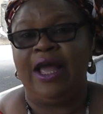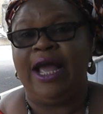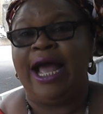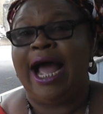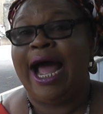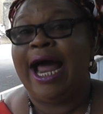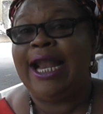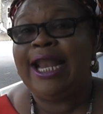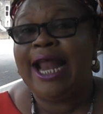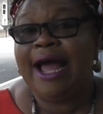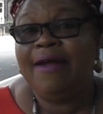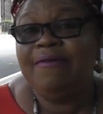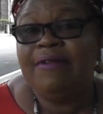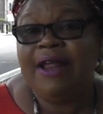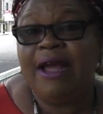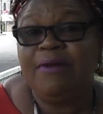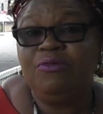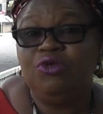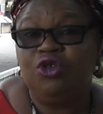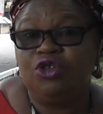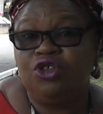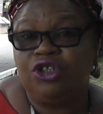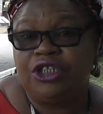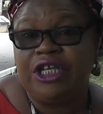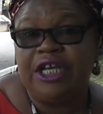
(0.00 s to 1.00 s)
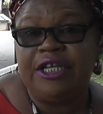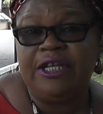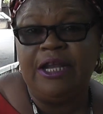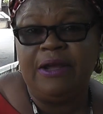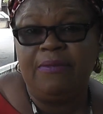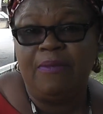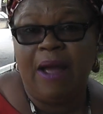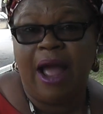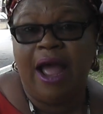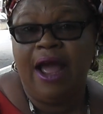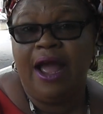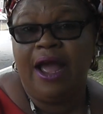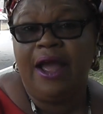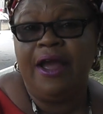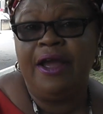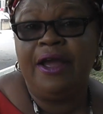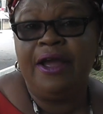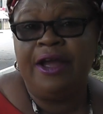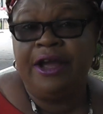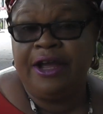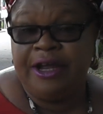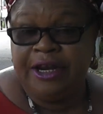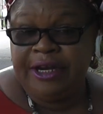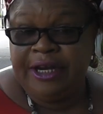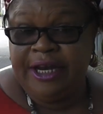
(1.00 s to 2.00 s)
Allow them to see
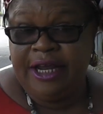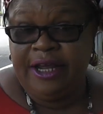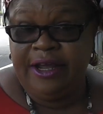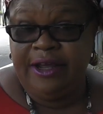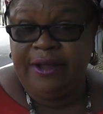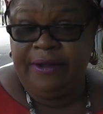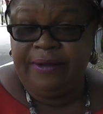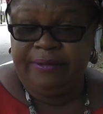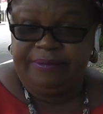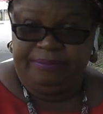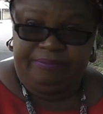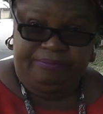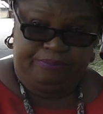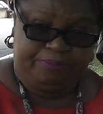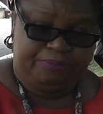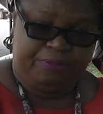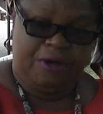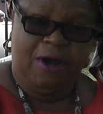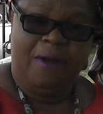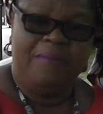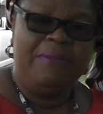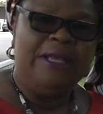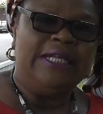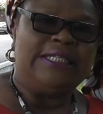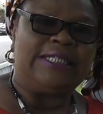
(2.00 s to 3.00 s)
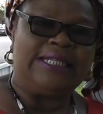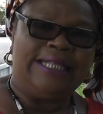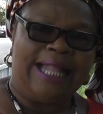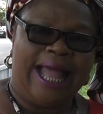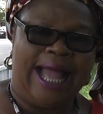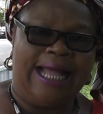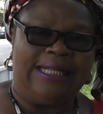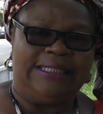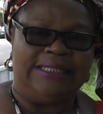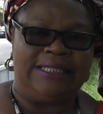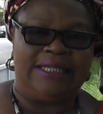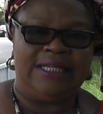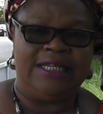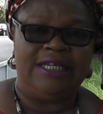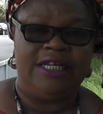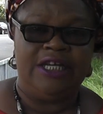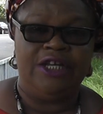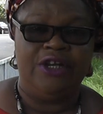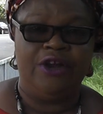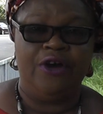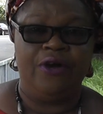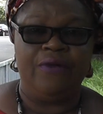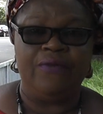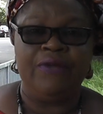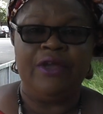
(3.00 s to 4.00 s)
the promised land, you
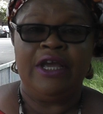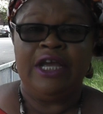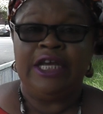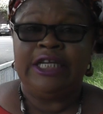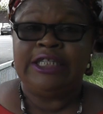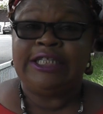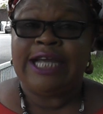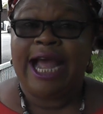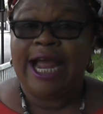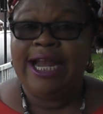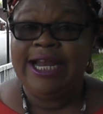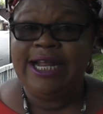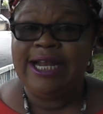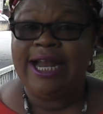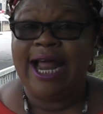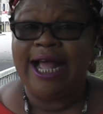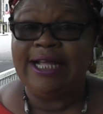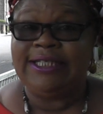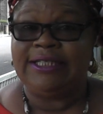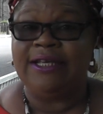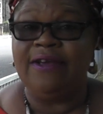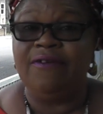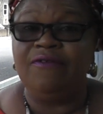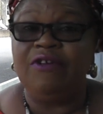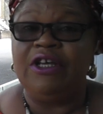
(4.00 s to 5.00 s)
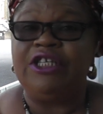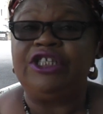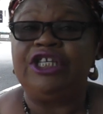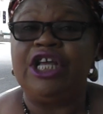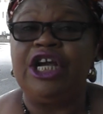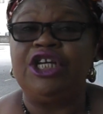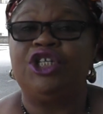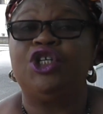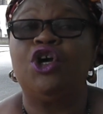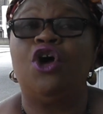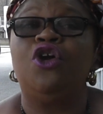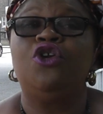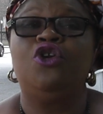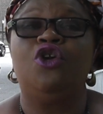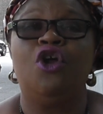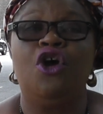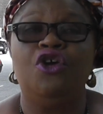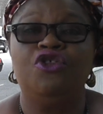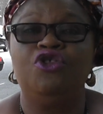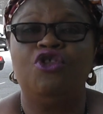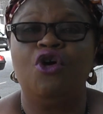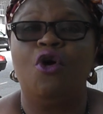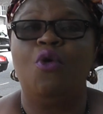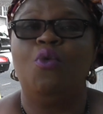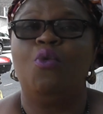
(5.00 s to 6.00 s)
know. Shining Light TV station,
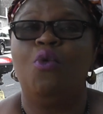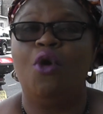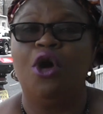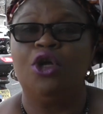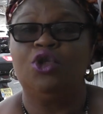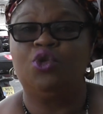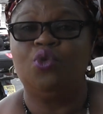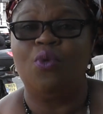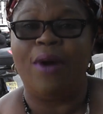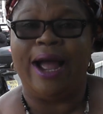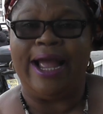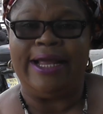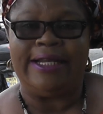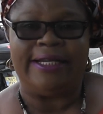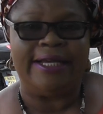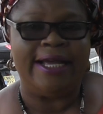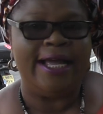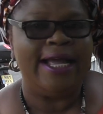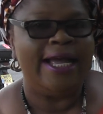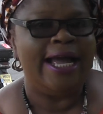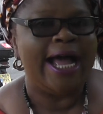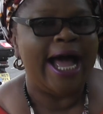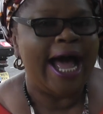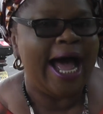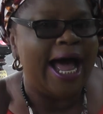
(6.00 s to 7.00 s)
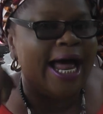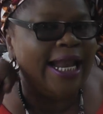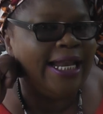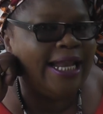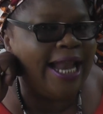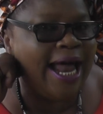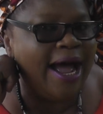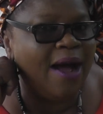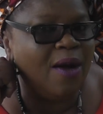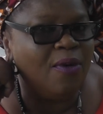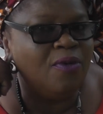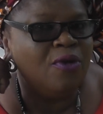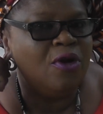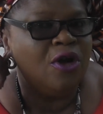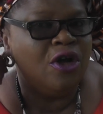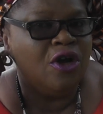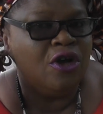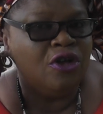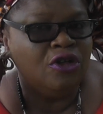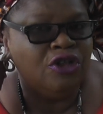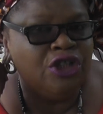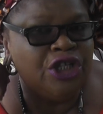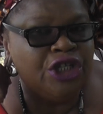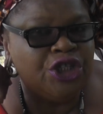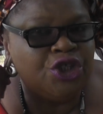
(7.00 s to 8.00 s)
London, worldwide. Allow
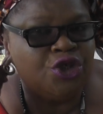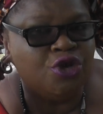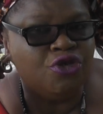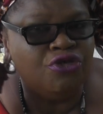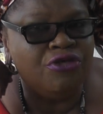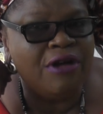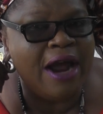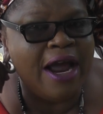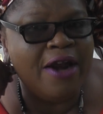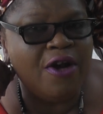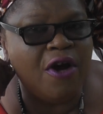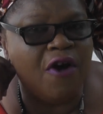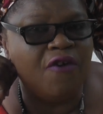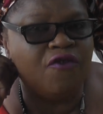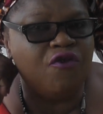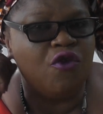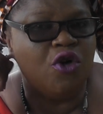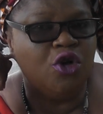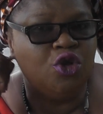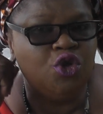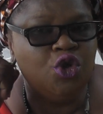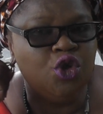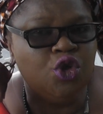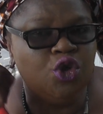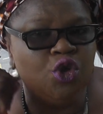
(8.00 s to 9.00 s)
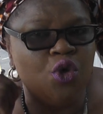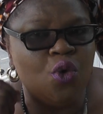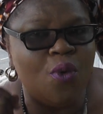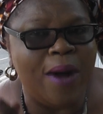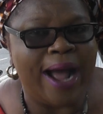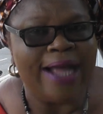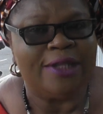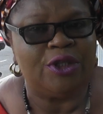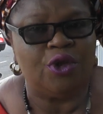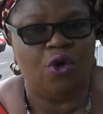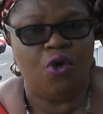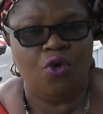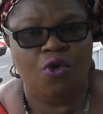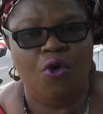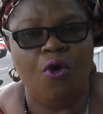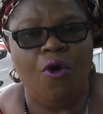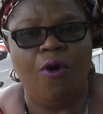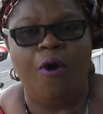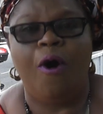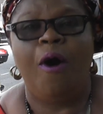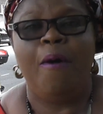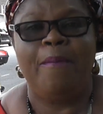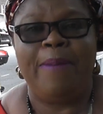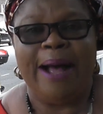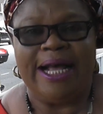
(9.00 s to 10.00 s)
the children of Oduduwa to go.
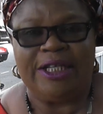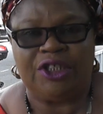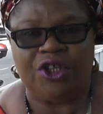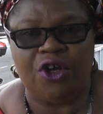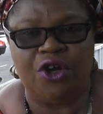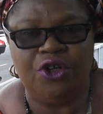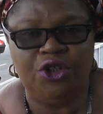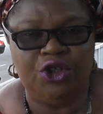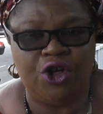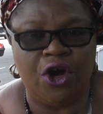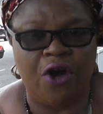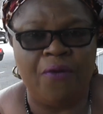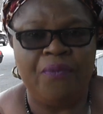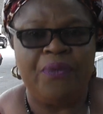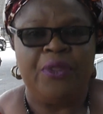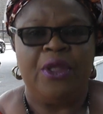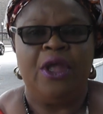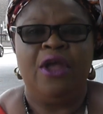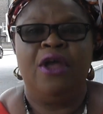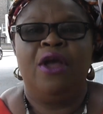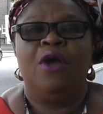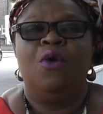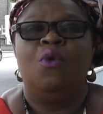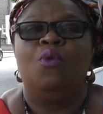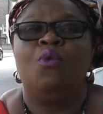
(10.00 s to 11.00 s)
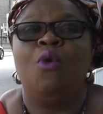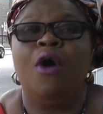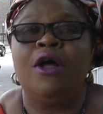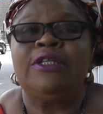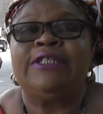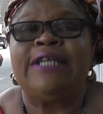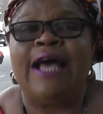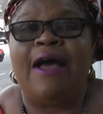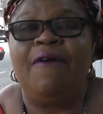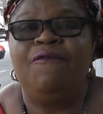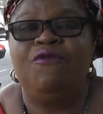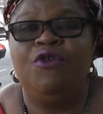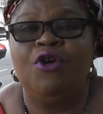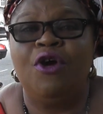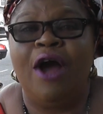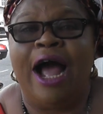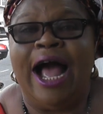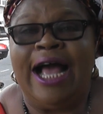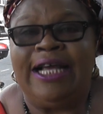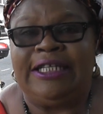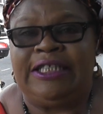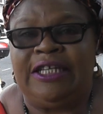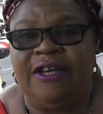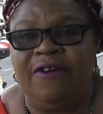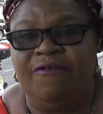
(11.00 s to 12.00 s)
Obasanjo, what have you
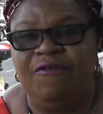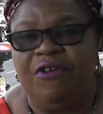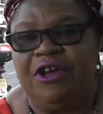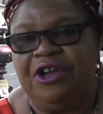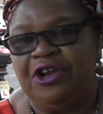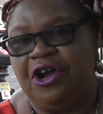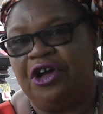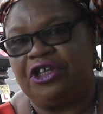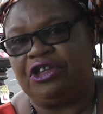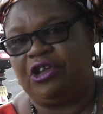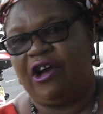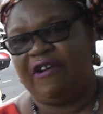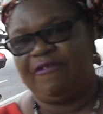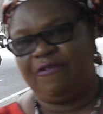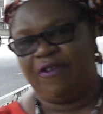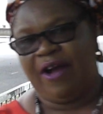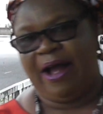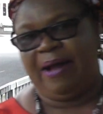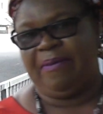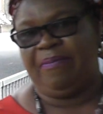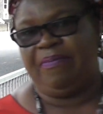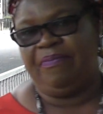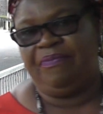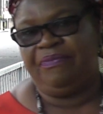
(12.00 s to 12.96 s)
achieved in Otafam?